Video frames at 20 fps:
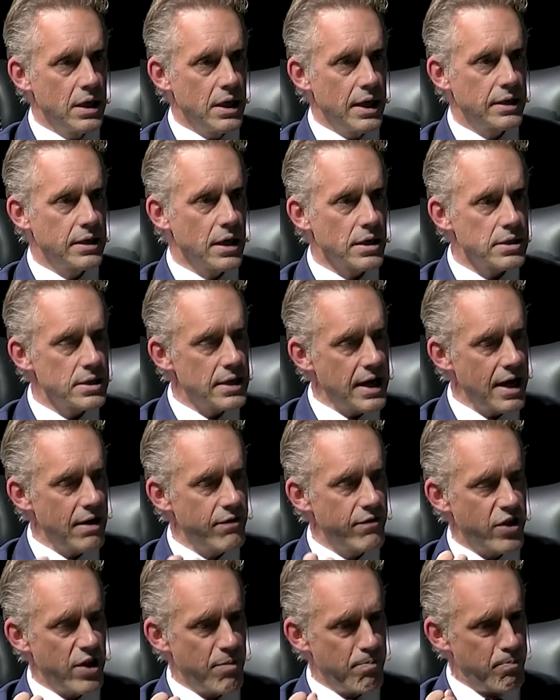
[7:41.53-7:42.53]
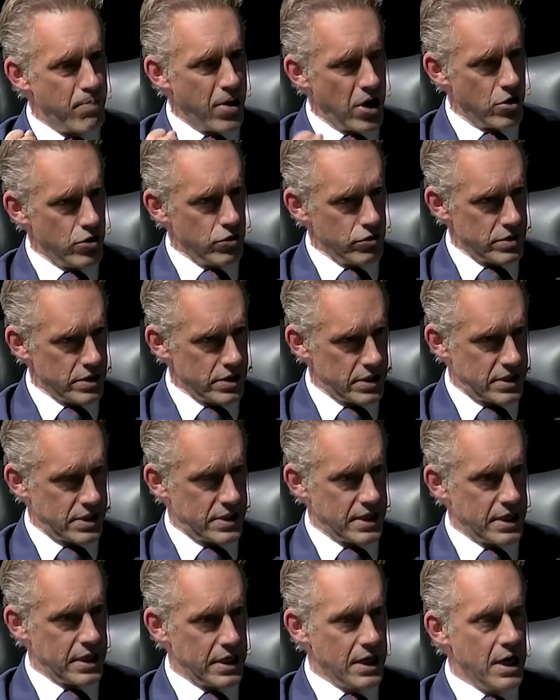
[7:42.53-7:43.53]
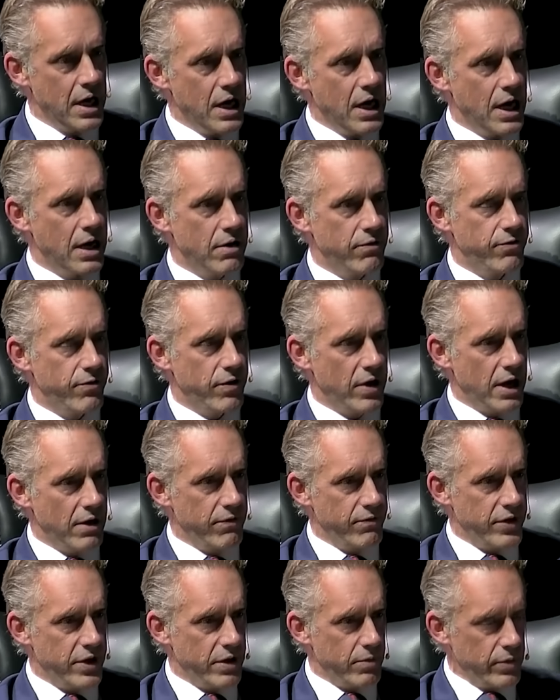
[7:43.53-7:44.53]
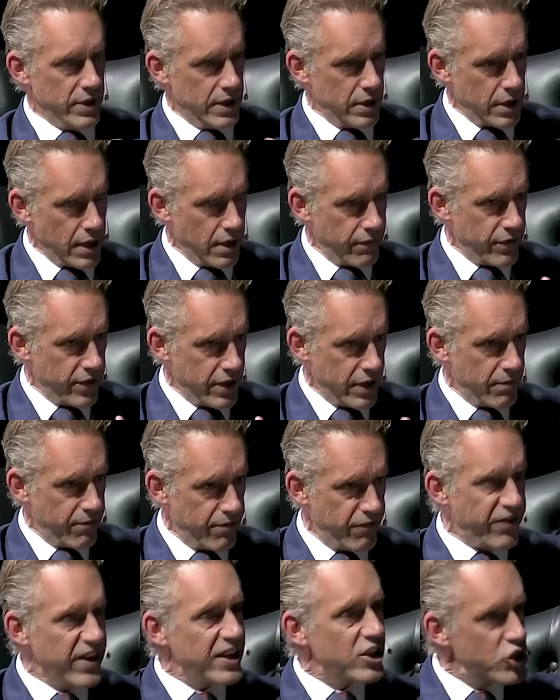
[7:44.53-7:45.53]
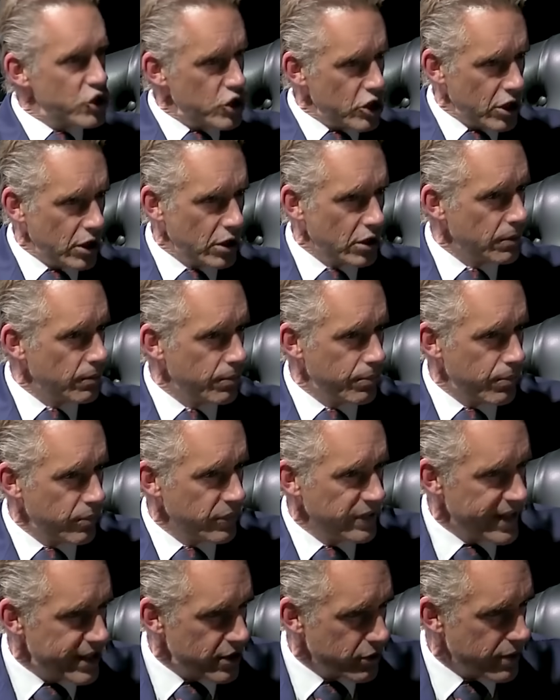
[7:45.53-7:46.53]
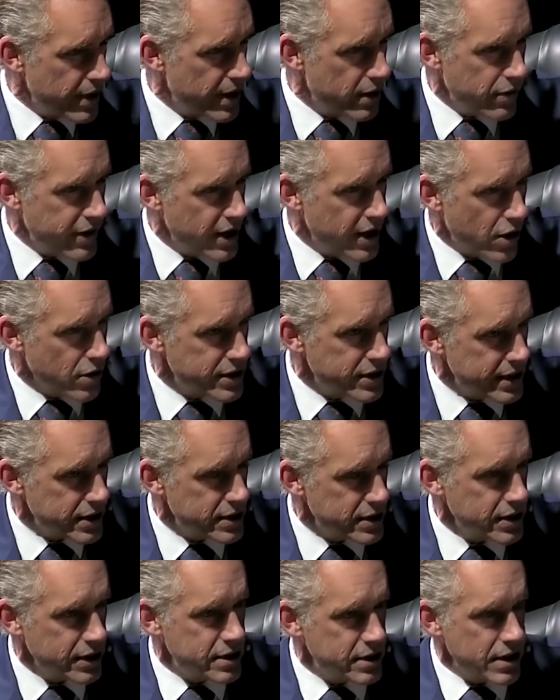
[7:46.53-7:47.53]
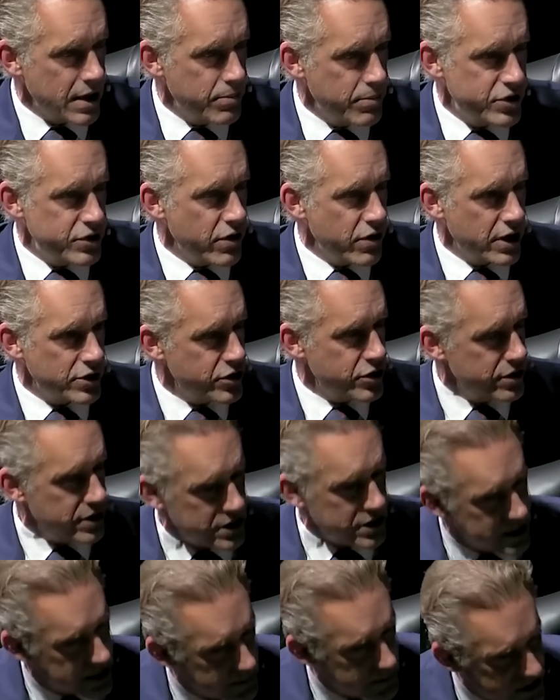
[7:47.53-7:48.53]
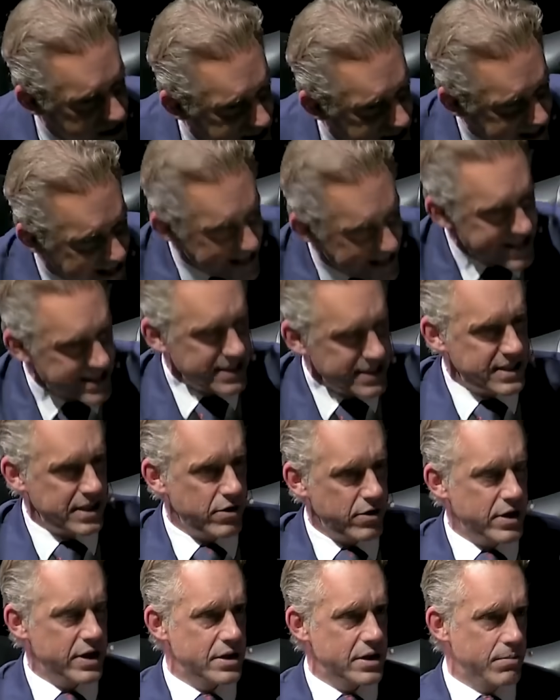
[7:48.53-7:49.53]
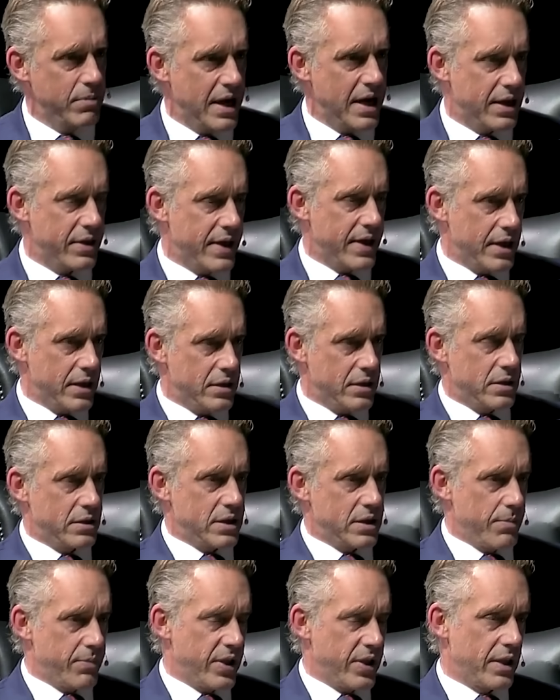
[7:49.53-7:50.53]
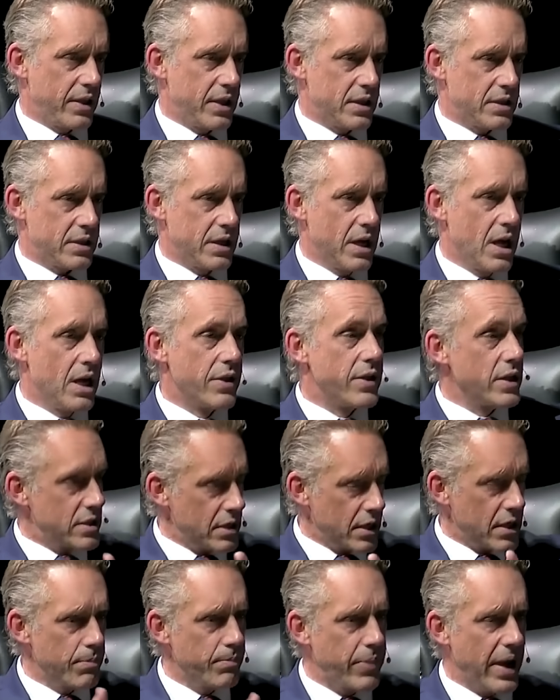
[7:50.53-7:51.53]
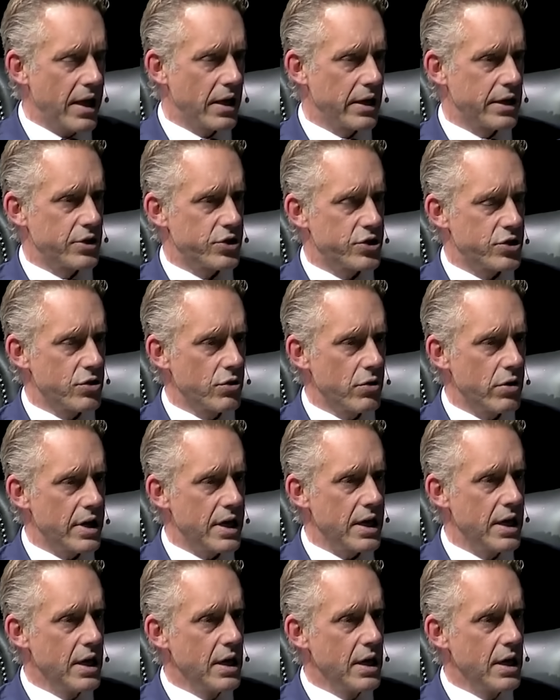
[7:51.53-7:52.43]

It doesn't have the yeah. potency of, well, of, the, of the fictional, literary, artistic substructure that seems necessary to make that into something that's, that's a compelling story.